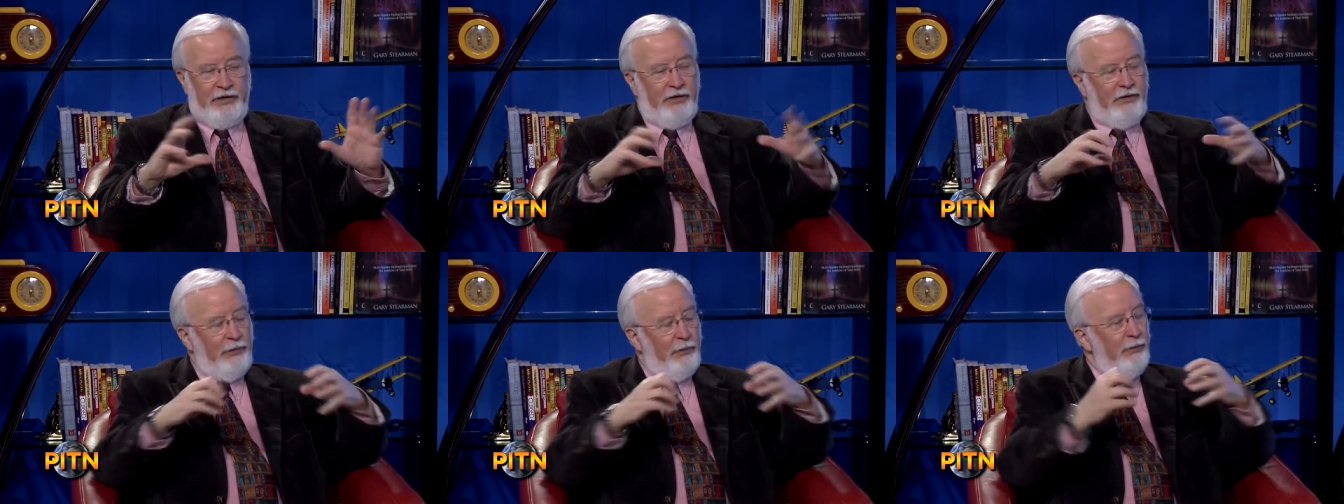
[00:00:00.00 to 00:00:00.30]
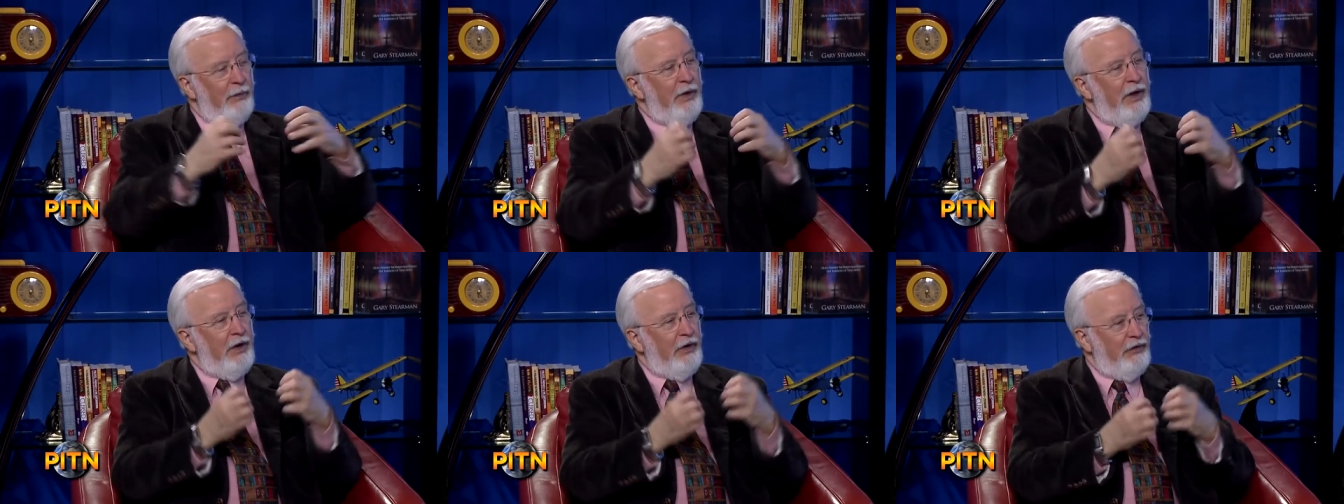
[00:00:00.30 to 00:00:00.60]
Let's
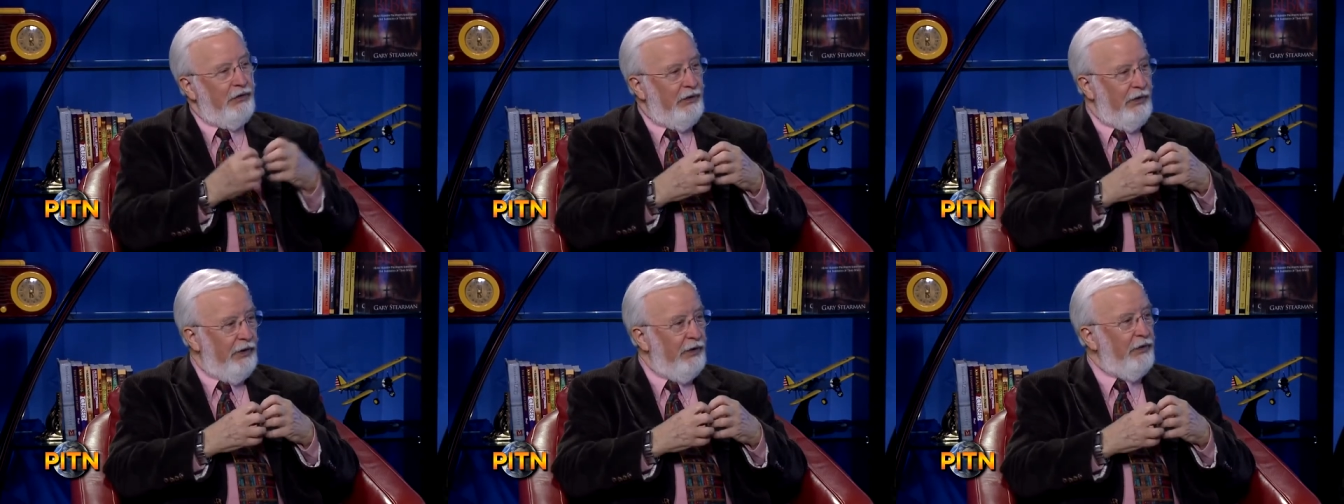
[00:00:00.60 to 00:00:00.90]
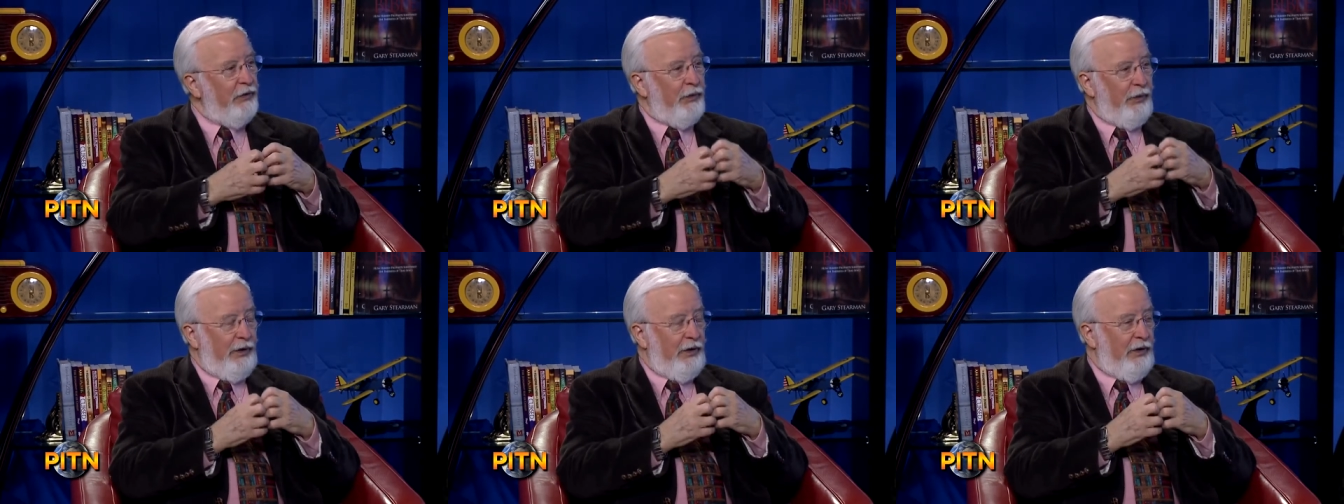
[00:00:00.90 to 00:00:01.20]
mix
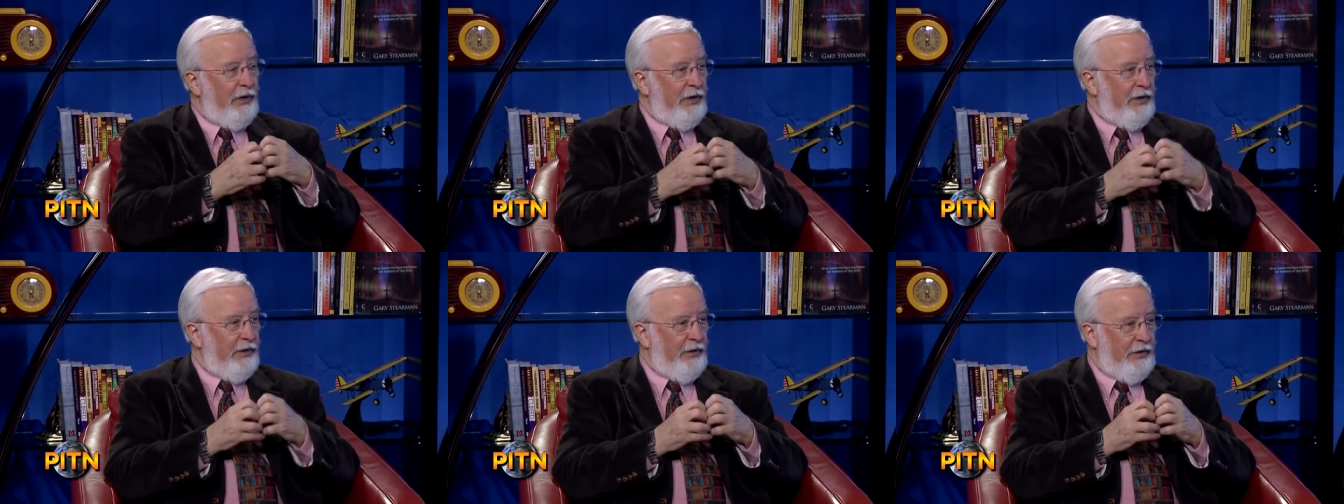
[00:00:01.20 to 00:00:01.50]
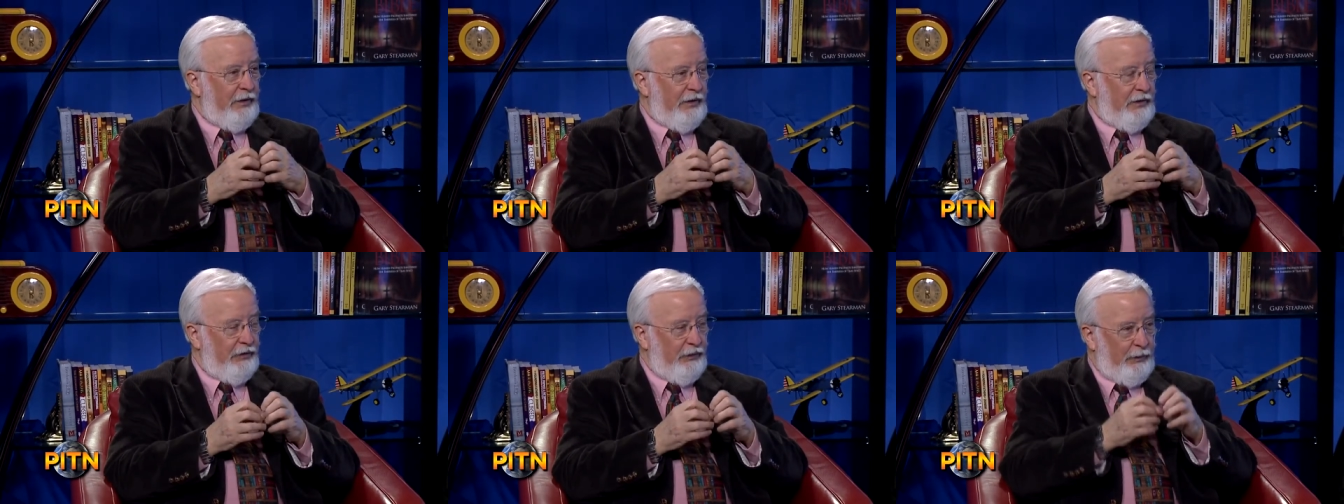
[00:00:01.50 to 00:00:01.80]
Israel into
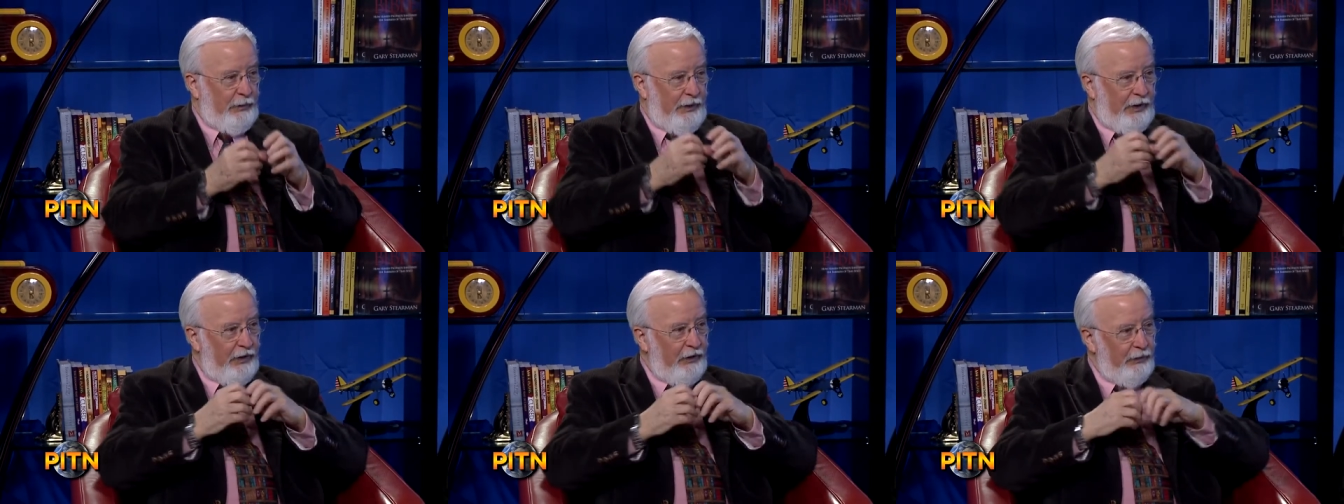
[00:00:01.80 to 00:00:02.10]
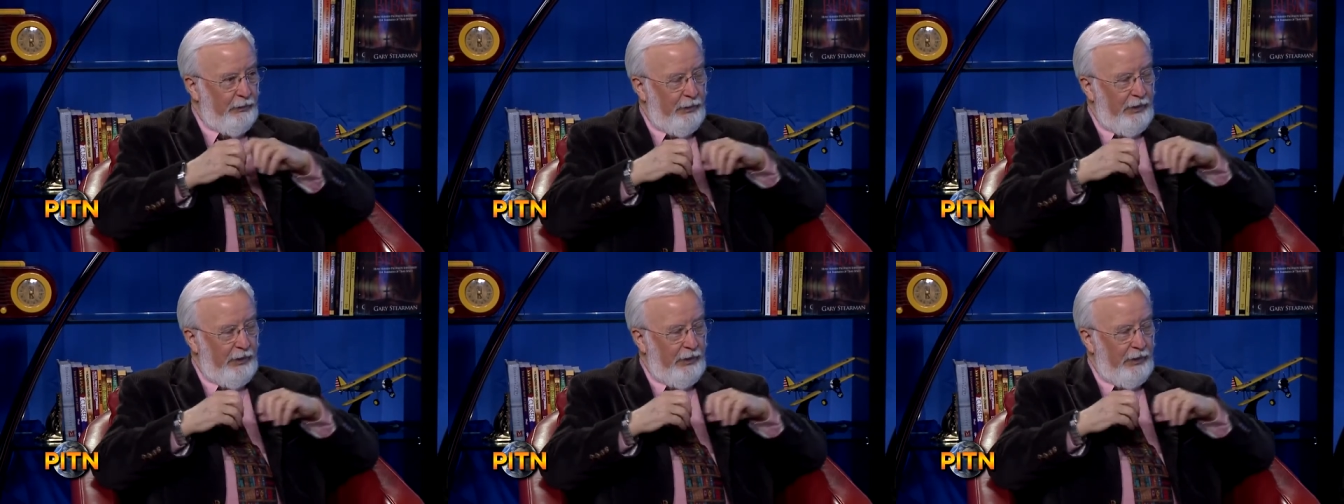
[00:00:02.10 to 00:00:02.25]
this mix